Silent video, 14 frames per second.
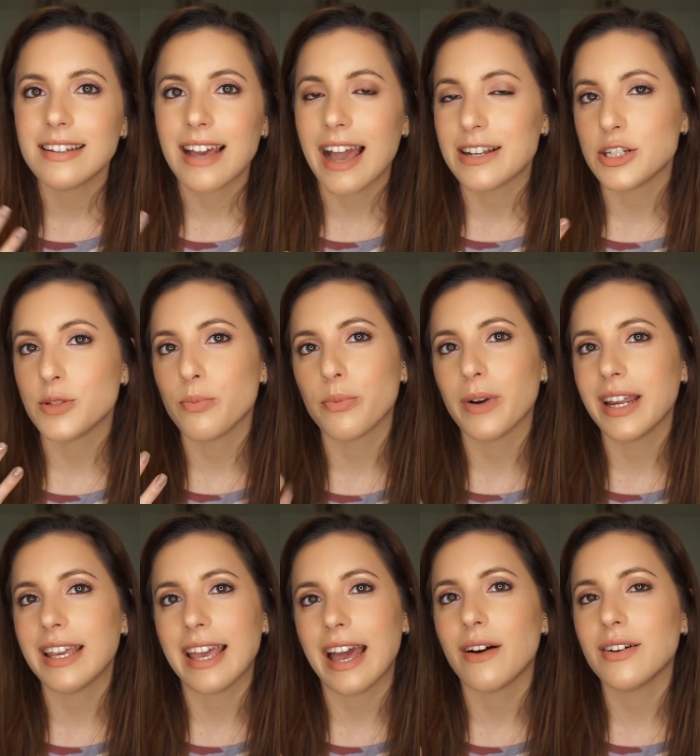I just break
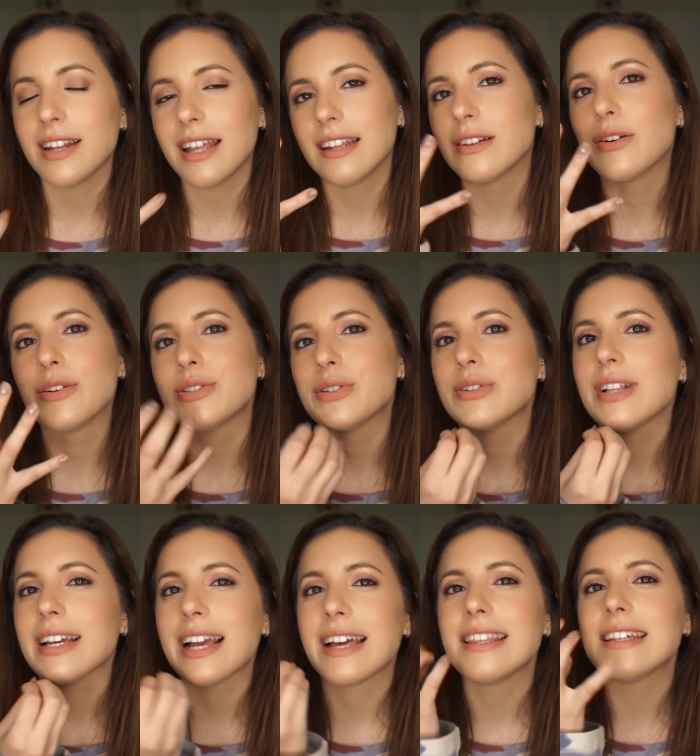out and also
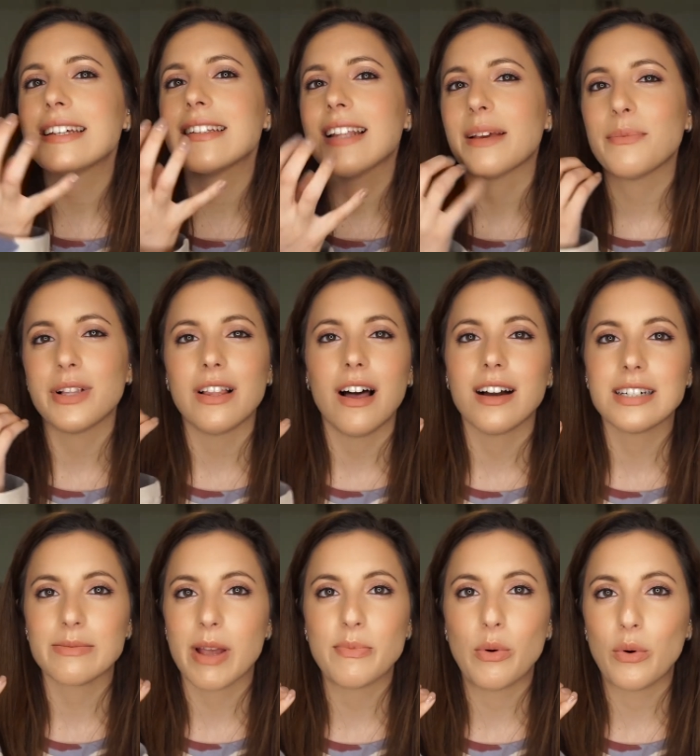like I think it like clogs
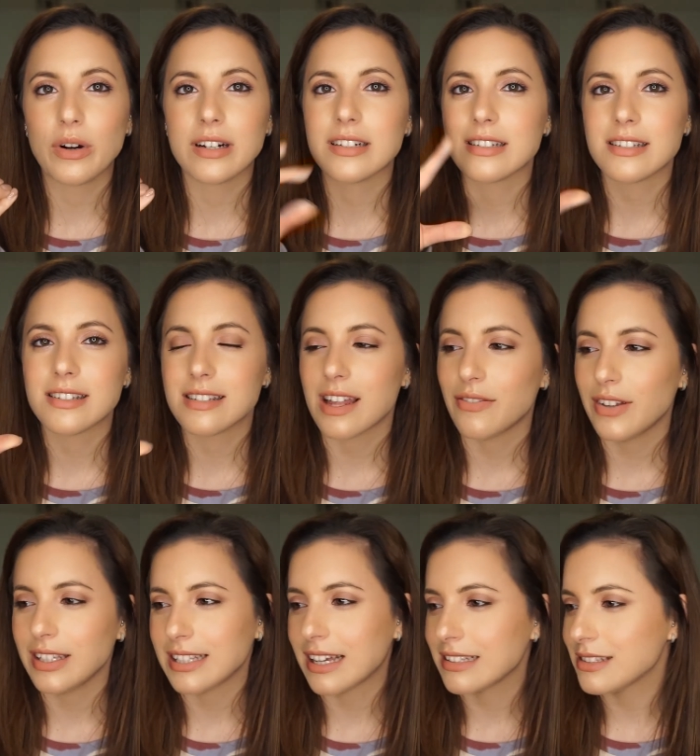my pores and stuff
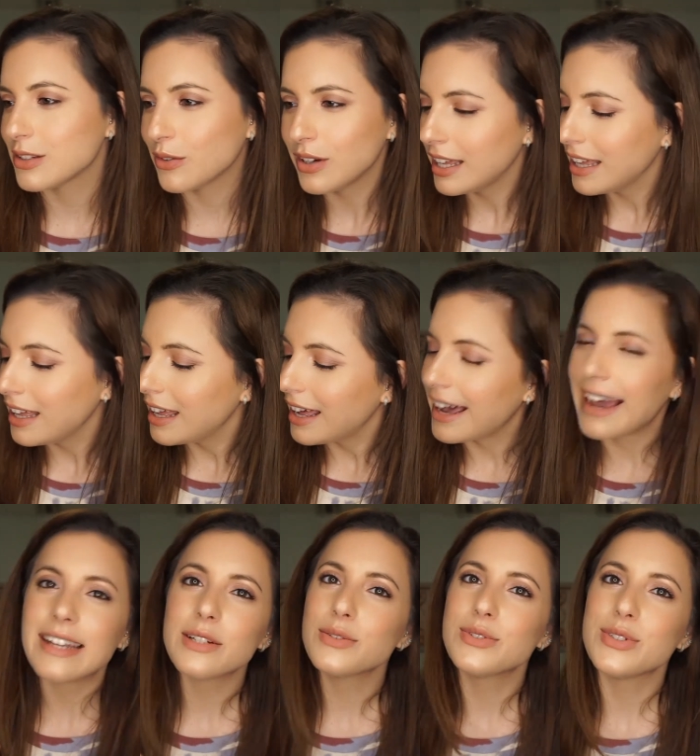like that. So I
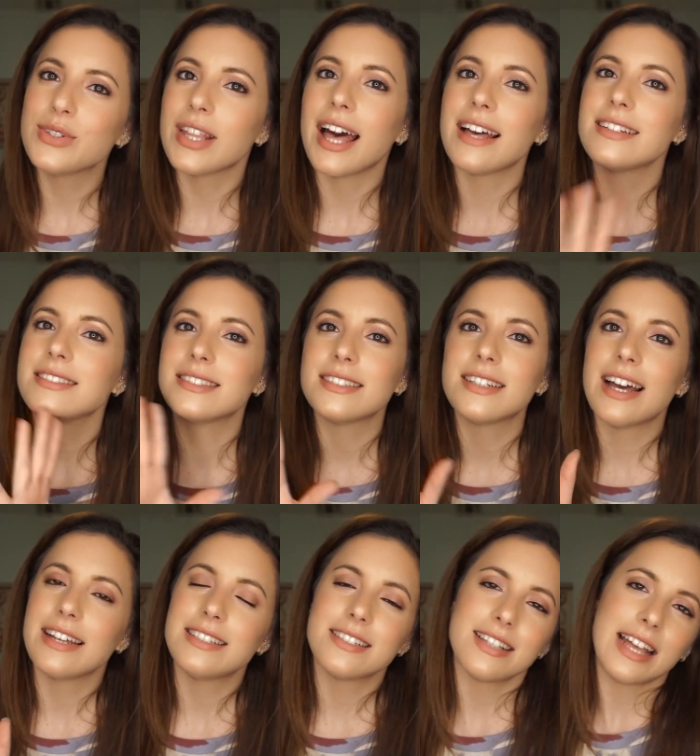don't do that.
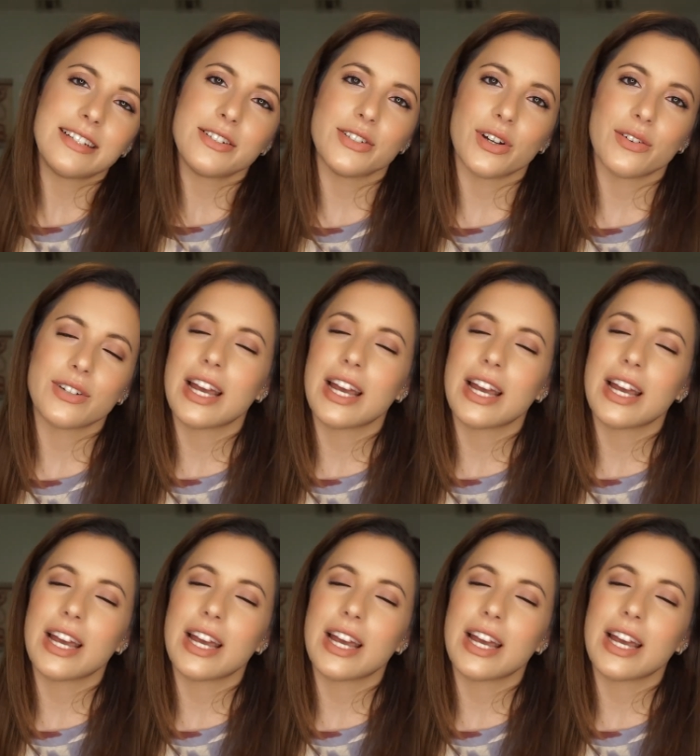I just I just don't.